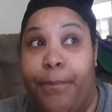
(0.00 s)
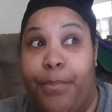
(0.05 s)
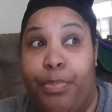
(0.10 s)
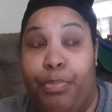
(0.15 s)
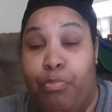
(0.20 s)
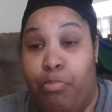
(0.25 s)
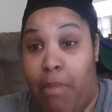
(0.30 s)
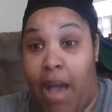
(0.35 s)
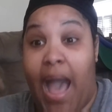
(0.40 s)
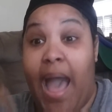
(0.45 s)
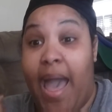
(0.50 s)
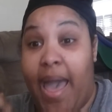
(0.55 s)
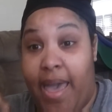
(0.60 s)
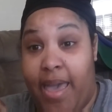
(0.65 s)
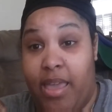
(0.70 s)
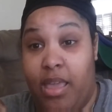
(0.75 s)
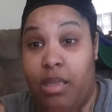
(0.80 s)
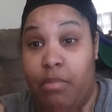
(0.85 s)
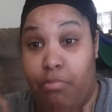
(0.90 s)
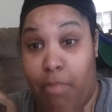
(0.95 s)

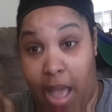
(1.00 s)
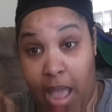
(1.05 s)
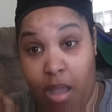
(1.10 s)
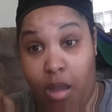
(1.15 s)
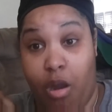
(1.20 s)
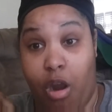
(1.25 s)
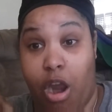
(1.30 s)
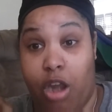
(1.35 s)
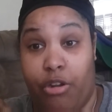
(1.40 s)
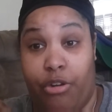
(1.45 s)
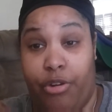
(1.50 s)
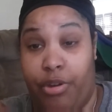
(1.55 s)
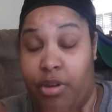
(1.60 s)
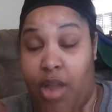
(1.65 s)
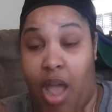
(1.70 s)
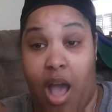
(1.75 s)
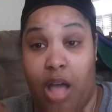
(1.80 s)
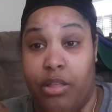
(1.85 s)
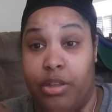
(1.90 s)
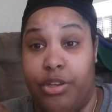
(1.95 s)
my hard-earned
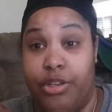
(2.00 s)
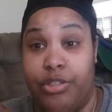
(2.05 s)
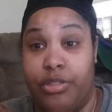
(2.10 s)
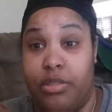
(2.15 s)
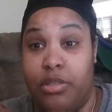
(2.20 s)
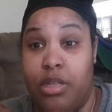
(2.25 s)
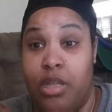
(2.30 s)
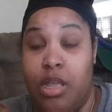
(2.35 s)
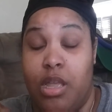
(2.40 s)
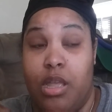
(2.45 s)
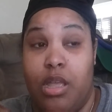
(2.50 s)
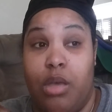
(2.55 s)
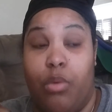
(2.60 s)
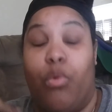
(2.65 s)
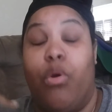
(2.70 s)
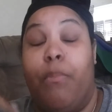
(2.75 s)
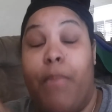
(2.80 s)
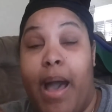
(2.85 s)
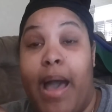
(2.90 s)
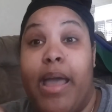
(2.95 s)
dollars,
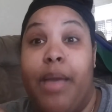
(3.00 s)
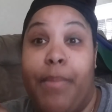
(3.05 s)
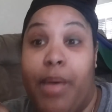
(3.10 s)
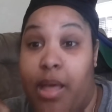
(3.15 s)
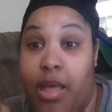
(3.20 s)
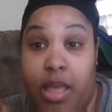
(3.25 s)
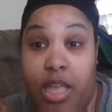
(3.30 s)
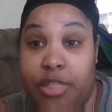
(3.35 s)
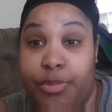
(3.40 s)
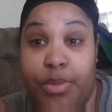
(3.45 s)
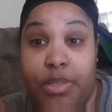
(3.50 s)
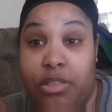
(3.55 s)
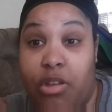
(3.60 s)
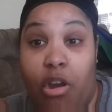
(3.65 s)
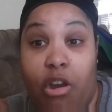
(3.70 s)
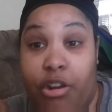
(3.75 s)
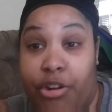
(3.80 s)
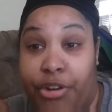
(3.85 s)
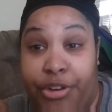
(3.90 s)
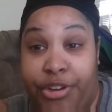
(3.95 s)
well, my and my husband's
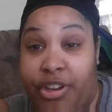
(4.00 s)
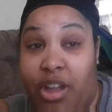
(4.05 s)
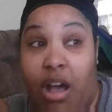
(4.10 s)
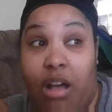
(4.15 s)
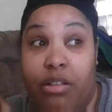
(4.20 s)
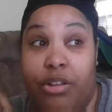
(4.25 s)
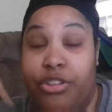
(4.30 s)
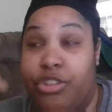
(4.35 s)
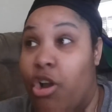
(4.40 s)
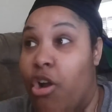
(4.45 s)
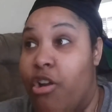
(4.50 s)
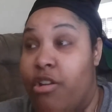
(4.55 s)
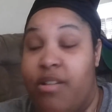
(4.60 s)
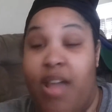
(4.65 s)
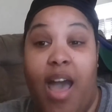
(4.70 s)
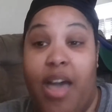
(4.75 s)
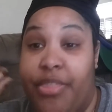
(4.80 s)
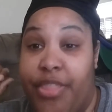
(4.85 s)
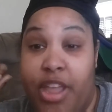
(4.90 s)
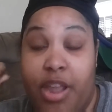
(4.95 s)
hard-earned dollars are
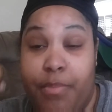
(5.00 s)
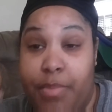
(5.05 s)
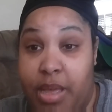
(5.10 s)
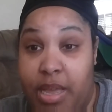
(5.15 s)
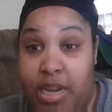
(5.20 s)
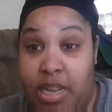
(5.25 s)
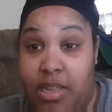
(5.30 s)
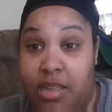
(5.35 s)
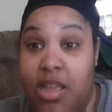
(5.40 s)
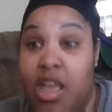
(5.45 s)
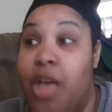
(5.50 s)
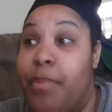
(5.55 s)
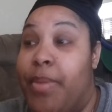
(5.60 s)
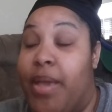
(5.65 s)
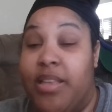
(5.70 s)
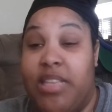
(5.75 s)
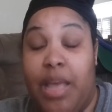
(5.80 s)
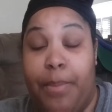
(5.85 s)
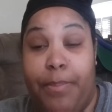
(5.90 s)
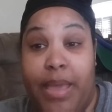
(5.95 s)
not their money.
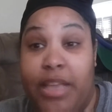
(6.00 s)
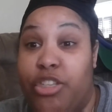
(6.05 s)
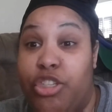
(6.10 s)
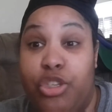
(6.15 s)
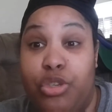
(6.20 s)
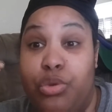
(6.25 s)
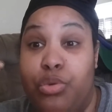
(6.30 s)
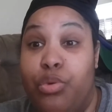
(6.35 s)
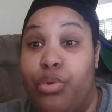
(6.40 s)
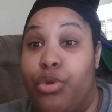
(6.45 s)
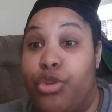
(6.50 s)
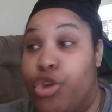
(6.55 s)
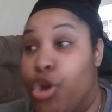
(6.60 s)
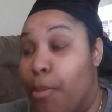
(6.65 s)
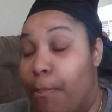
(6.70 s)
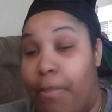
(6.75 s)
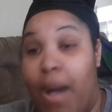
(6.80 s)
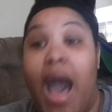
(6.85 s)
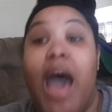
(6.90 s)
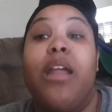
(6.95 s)
Because I bet you your
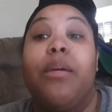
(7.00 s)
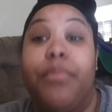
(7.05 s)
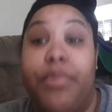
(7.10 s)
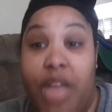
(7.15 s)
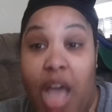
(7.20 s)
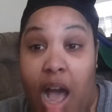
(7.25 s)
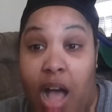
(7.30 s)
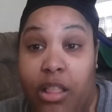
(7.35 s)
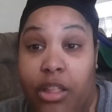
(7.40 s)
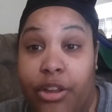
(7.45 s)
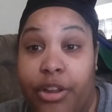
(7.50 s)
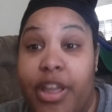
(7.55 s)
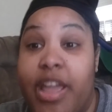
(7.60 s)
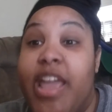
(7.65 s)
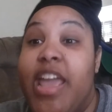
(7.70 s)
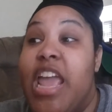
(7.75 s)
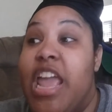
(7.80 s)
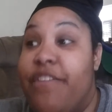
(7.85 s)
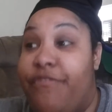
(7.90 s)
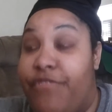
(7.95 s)
bottom dollar,
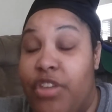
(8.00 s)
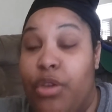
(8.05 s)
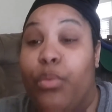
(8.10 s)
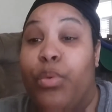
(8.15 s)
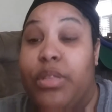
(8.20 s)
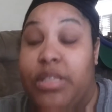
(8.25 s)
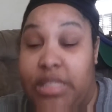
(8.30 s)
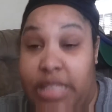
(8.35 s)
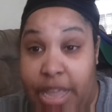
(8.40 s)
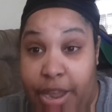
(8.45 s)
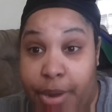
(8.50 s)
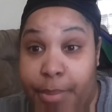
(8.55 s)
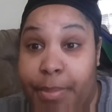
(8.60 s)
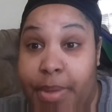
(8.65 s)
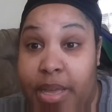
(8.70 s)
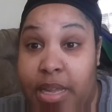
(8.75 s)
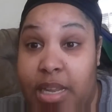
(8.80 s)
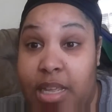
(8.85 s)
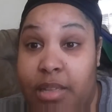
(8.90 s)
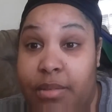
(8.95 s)
if it was their
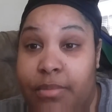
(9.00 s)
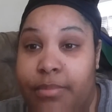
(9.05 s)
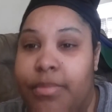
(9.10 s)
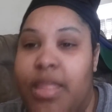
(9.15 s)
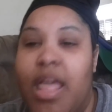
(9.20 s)
money,